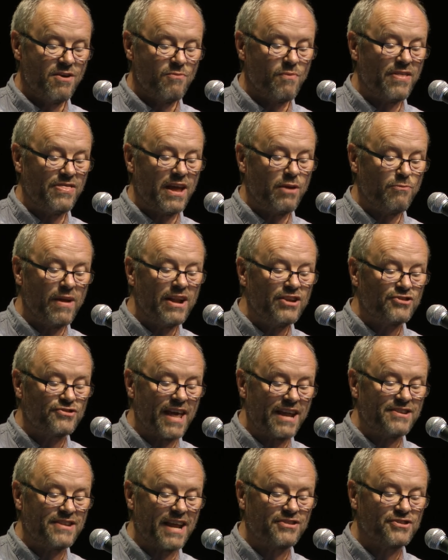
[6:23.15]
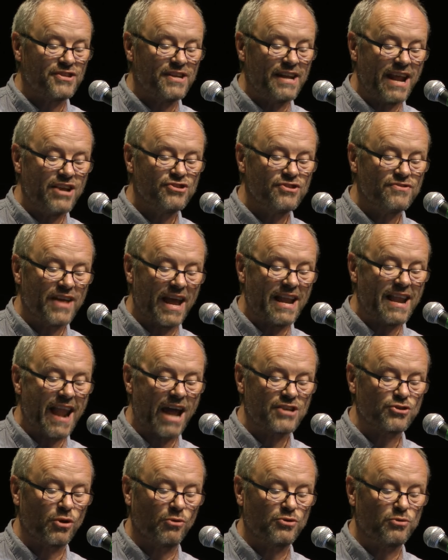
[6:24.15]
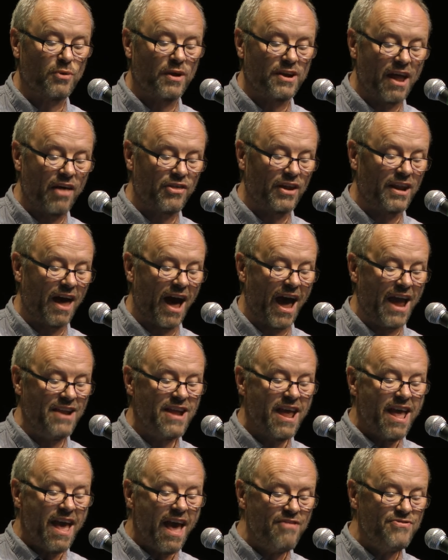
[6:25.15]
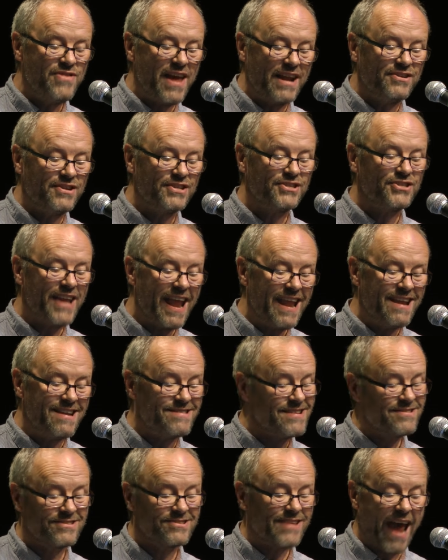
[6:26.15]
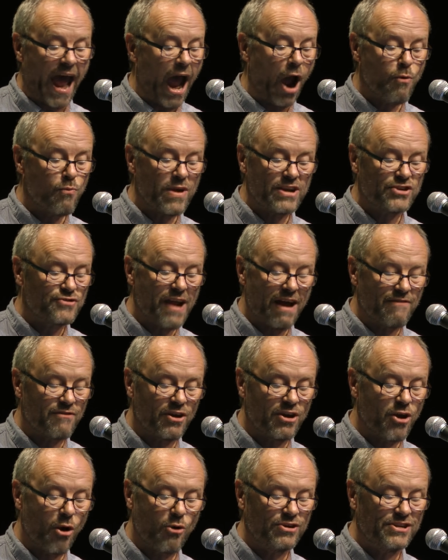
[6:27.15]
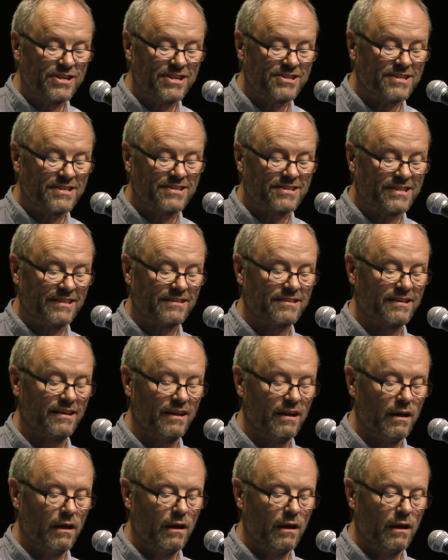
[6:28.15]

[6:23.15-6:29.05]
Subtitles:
When they reach their destination, they latch onto another line and then descend. It's how we travel long distances."